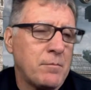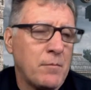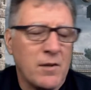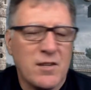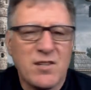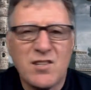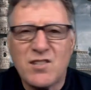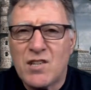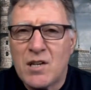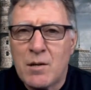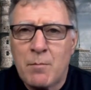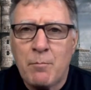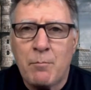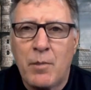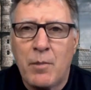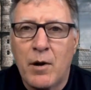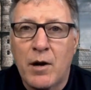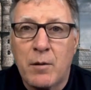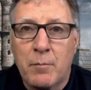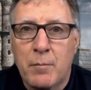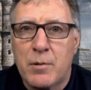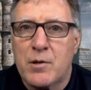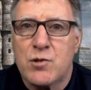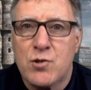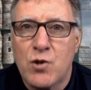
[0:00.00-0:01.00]

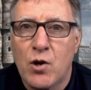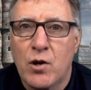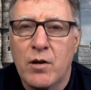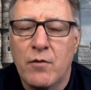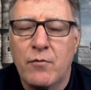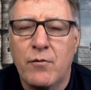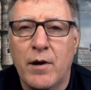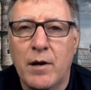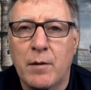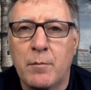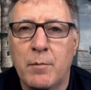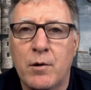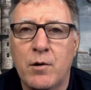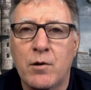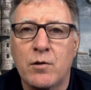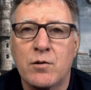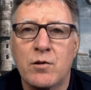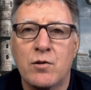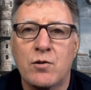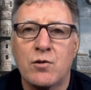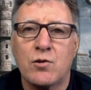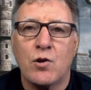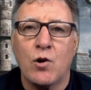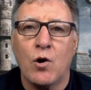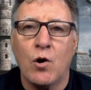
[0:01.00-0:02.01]
steampunk personified because
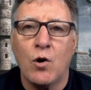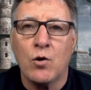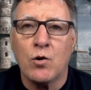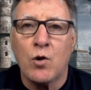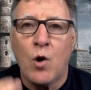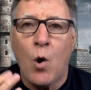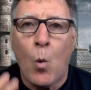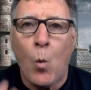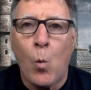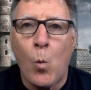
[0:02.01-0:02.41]
it's called